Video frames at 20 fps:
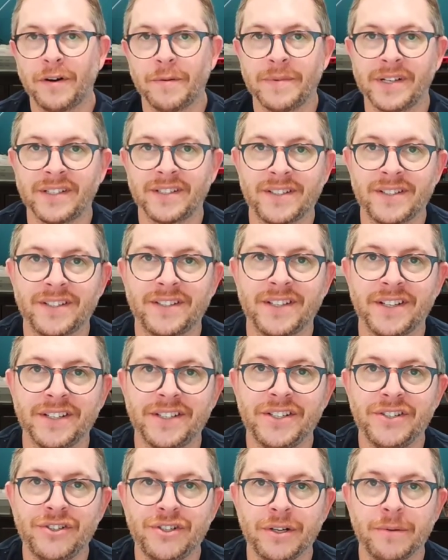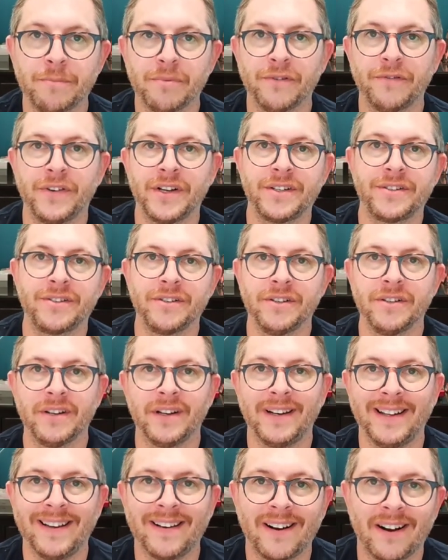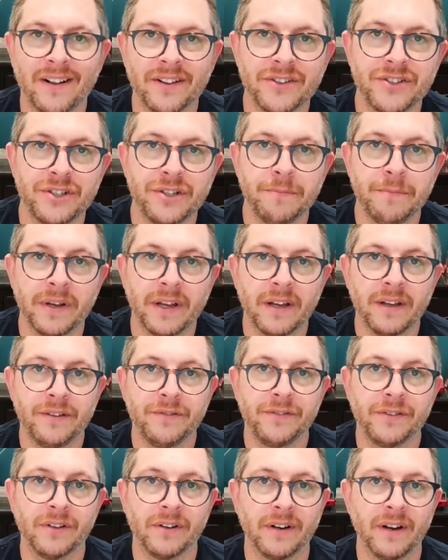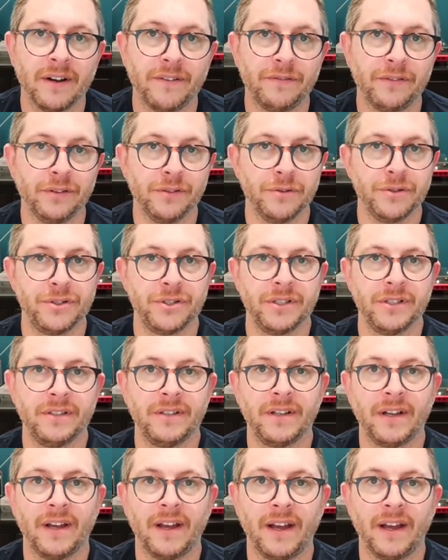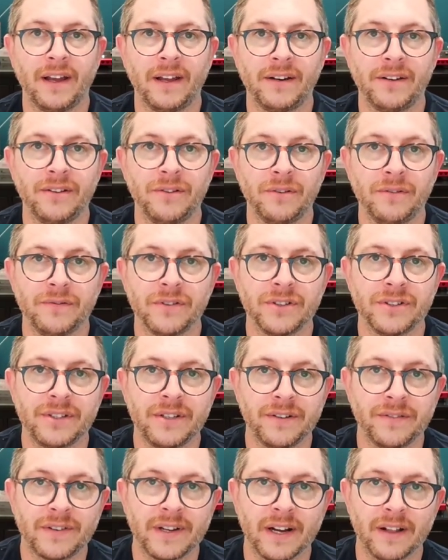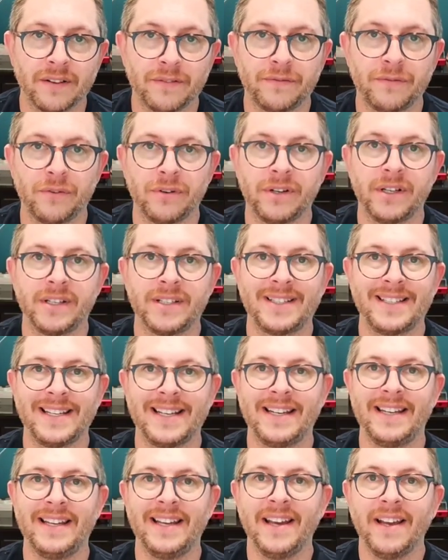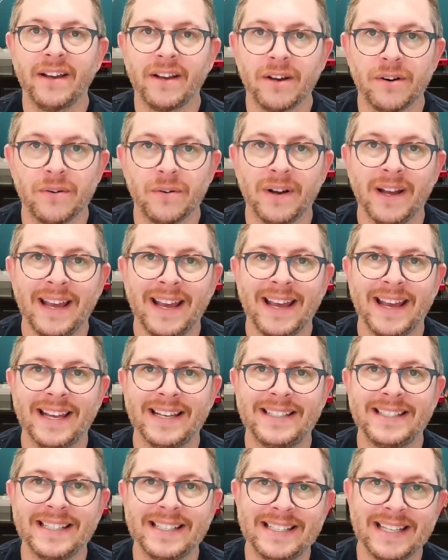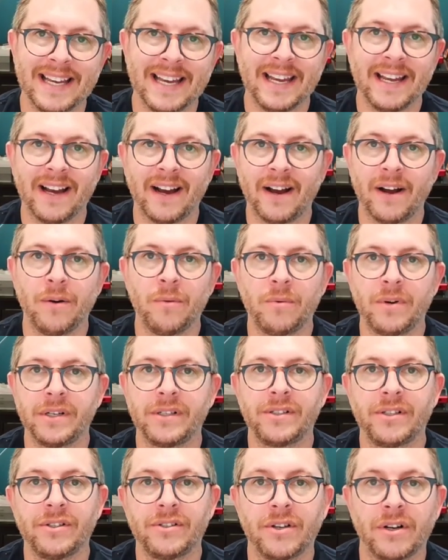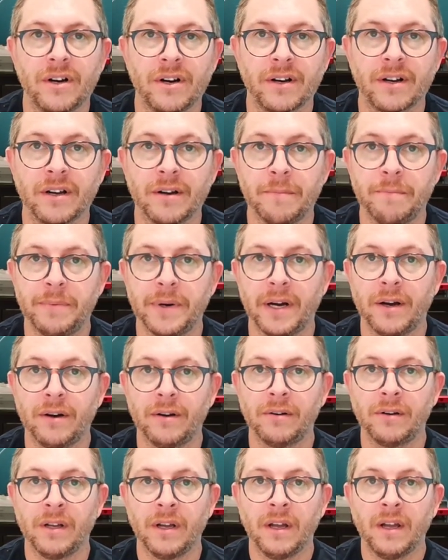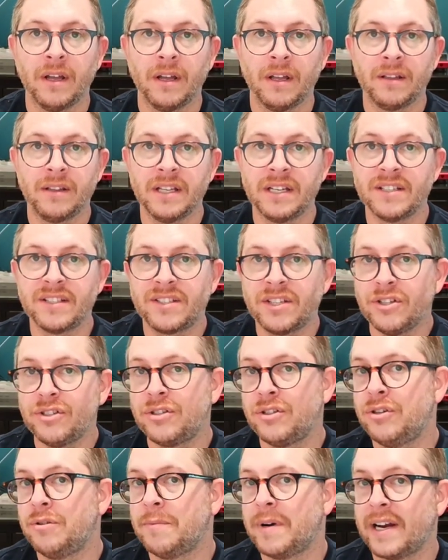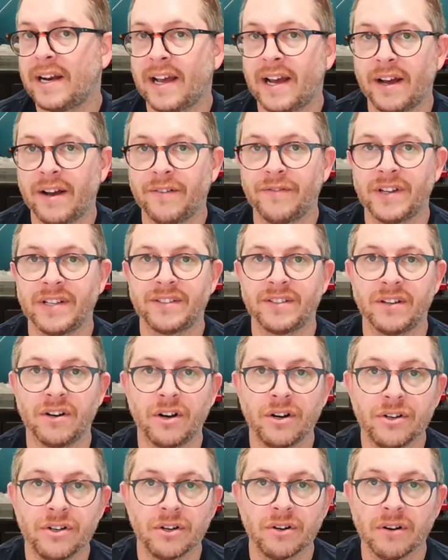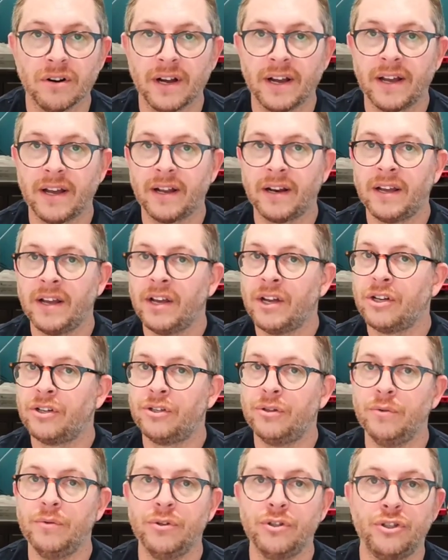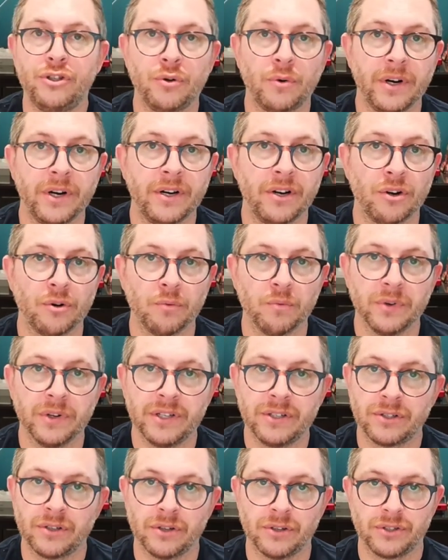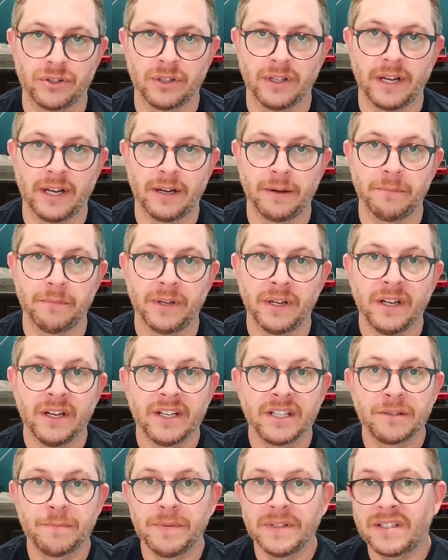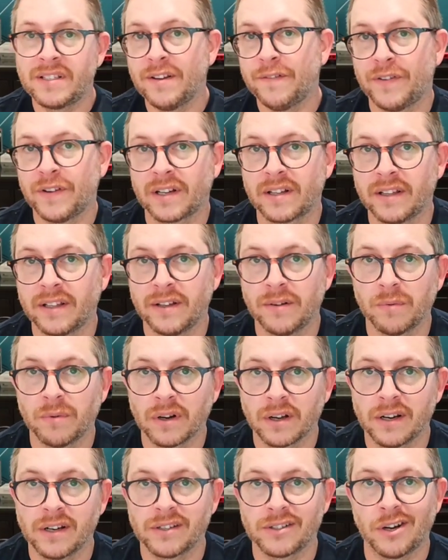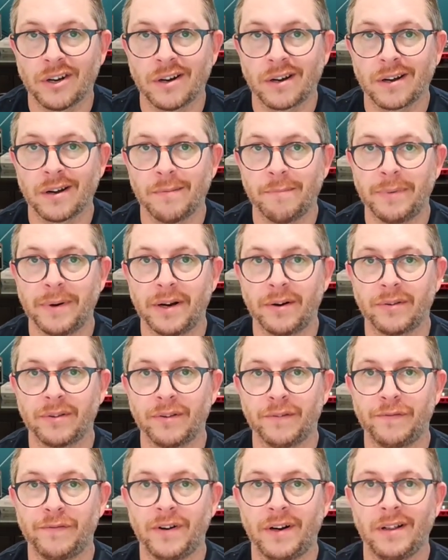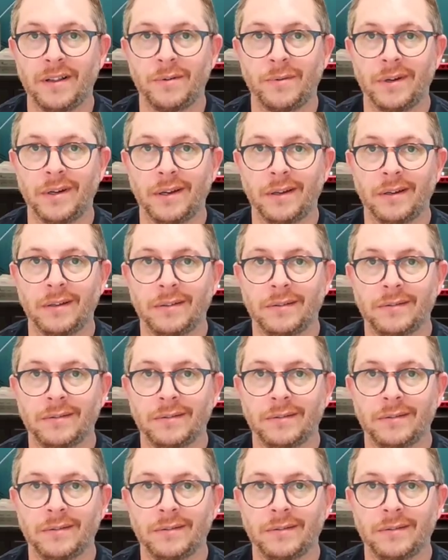I'm an assistant teaching professor in ecology, behavior, and evolution at University of California, San Diego. And today I want to talk about the decision you might have as an undergrad to join a research lab. Specifically, we're going to talk about the following.